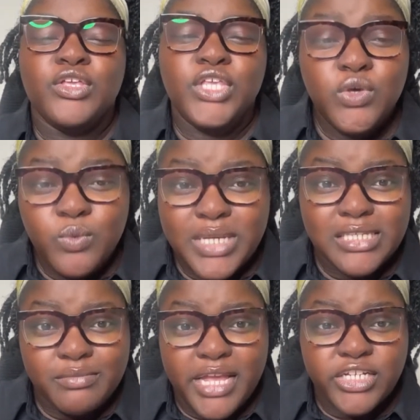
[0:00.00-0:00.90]
you want
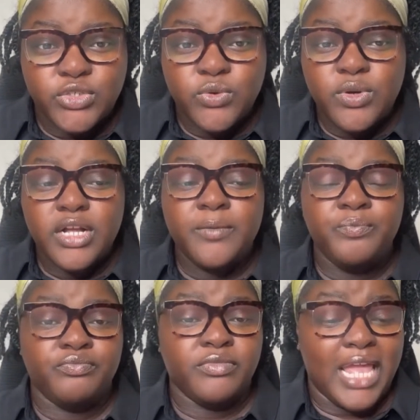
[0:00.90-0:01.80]
to make sure
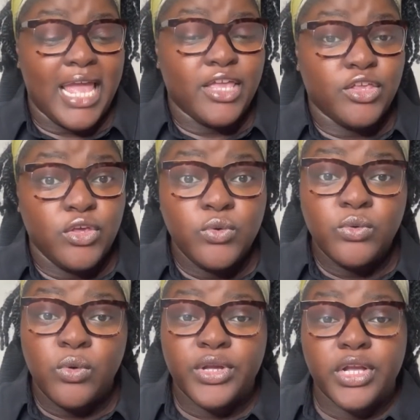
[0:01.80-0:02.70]
that you
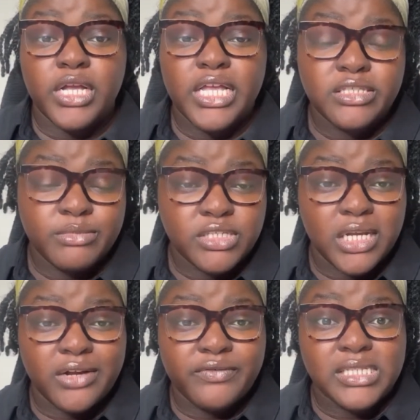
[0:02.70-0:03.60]
or your customer
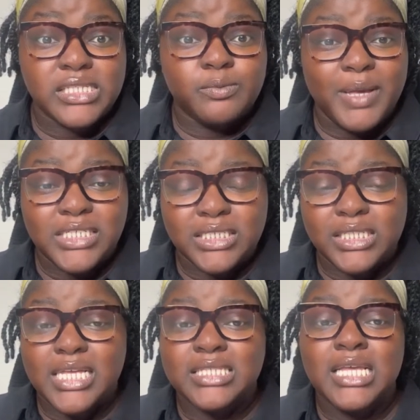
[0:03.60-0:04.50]
service
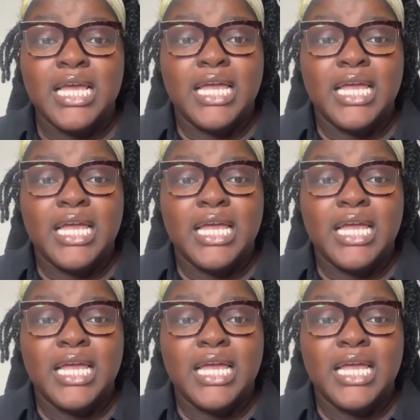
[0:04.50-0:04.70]
specialist